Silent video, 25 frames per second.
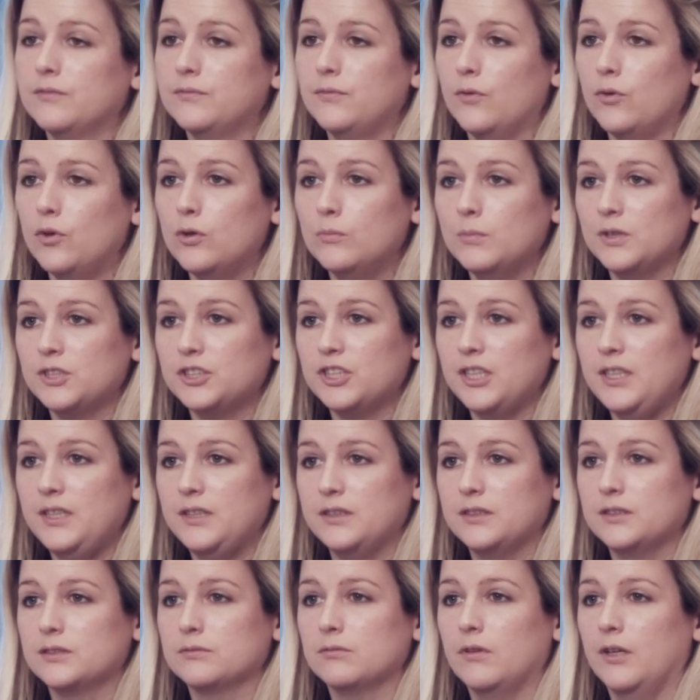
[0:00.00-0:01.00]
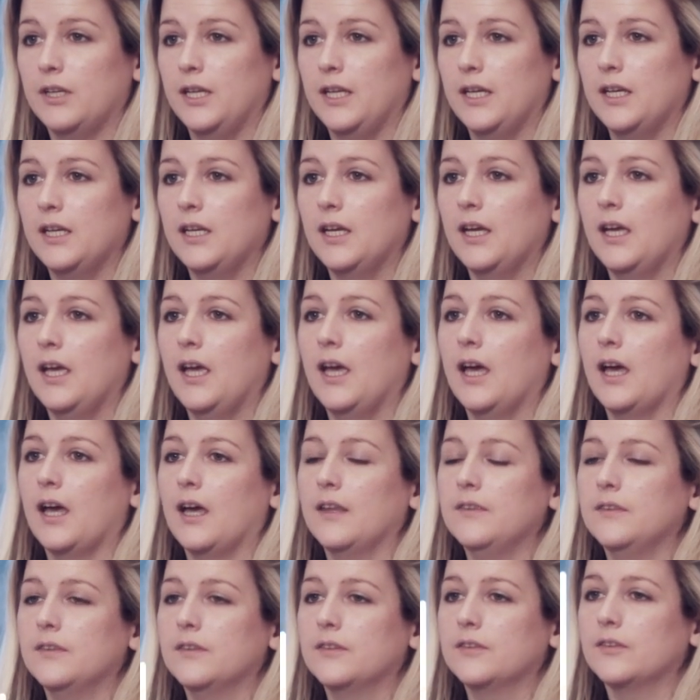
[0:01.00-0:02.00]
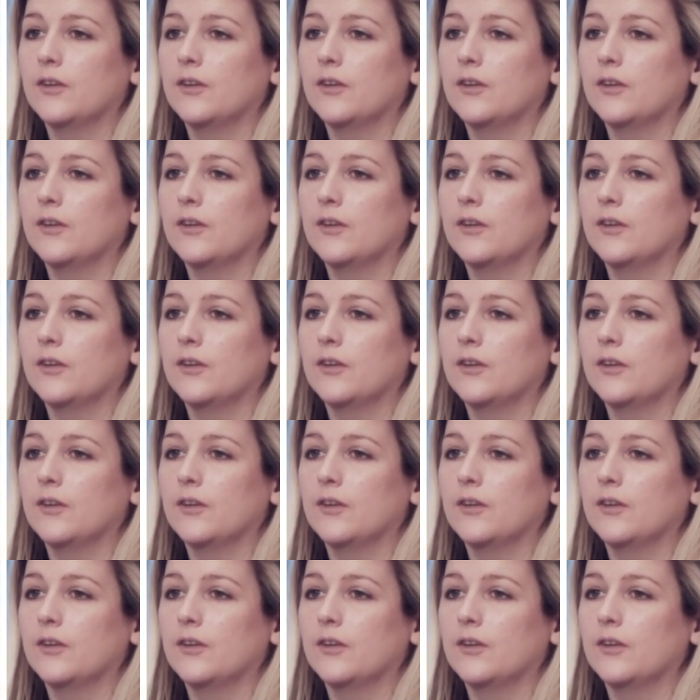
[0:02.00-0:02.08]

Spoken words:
four machines running, and